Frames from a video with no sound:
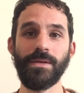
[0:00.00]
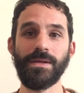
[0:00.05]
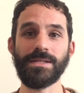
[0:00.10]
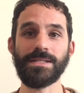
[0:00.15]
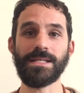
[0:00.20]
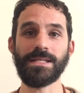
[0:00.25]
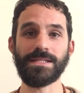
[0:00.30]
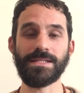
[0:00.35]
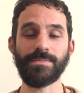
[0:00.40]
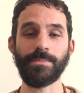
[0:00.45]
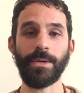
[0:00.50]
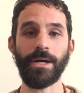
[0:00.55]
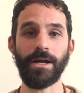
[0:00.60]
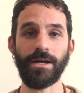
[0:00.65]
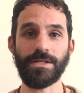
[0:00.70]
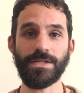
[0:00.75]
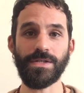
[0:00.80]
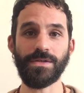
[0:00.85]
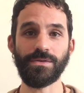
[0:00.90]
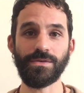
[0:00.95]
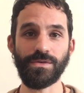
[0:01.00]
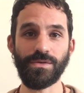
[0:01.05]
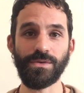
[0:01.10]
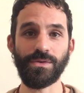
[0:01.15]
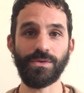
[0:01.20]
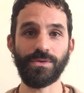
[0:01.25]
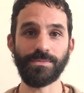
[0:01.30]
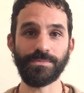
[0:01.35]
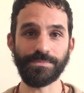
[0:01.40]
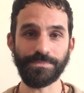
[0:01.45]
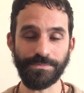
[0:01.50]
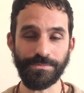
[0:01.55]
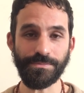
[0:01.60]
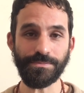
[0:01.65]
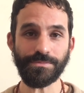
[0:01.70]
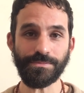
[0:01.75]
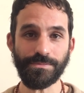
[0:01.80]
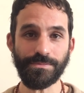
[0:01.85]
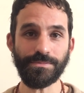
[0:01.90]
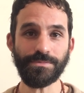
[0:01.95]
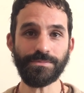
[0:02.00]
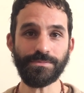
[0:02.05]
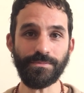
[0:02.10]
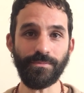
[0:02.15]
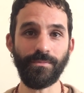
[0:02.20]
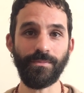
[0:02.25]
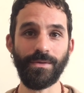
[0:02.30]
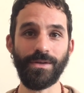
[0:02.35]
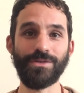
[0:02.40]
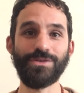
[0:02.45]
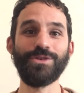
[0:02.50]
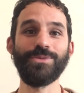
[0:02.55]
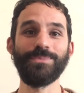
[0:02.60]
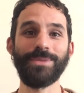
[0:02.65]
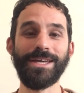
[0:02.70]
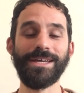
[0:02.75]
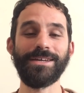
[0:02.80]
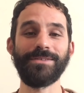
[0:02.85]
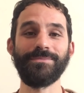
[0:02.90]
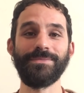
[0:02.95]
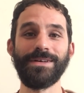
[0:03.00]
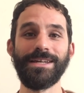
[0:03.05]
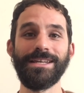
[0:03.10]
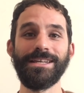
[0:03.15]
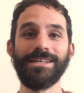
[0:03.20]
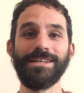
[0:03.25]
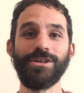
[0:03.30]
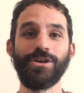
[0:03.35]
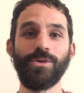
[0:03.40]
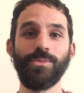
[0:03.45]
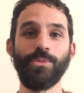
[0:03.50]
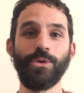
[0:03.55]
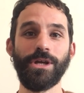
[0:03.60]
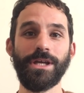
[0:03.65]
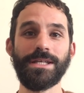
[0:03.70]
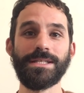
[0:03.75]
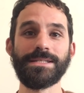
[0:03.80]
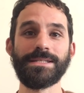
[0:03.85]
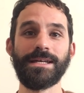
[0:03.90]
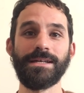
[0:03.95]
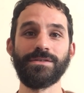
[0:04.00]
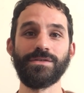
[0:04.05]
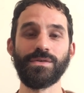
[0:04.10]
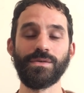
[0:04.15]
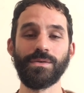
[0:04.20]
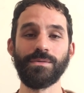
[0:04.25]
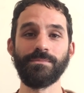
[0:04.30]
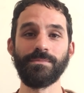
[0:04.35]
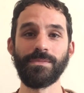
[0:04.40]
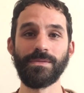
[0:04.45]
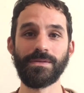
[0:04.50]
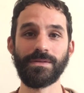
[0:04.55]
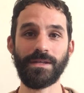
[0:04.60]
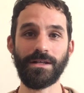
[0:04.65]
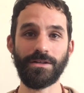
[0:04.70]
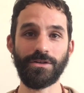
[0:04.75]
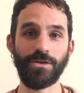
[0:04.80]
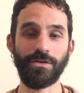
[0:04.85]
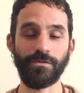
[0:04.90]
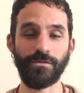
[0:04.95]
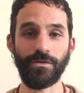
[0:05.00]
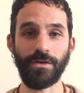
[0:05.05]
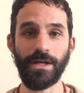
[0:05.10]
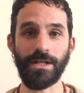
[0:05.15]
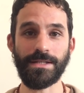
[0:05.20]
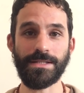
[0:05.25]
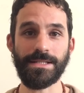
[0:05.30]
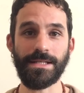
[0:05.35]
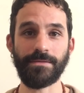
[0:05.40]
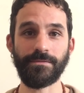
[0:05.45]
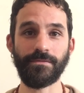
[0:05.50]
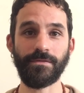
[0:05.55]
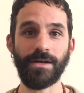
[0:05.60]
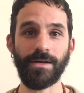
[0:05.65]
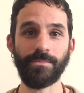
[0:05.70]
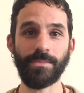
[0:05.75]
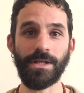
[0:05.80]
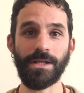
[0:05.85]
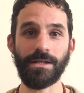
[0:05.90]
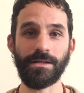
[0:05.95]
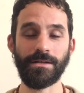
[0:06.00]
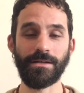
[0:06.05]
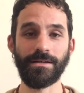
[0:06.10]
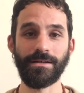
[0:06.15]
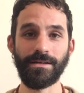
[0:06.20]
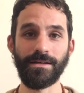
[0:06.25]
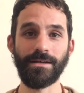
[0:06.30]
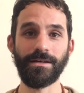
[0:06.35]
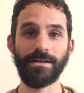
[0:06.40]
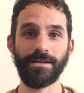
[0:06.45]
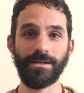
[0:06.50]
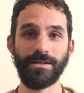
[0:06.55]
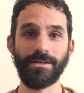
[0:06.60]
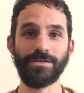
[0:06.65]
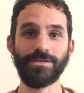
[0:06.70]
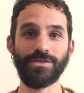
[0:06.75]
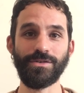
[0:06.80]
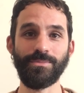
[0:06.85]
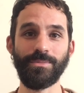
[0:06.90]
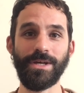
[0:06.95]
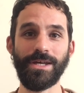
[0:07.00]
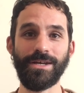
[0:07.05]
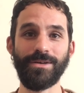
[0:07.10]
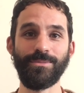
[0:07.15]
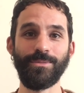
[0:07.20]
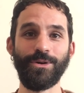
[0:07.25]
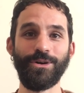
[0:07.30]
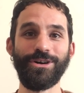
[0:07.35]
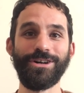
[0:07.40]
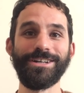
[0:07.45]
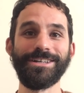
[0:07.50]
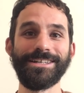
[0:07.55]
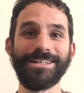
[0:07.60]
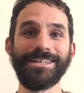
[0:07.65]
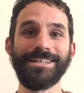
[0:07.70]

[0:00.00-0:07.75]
this inspires you to to make many eco bricks and to tell your friends and family to make more.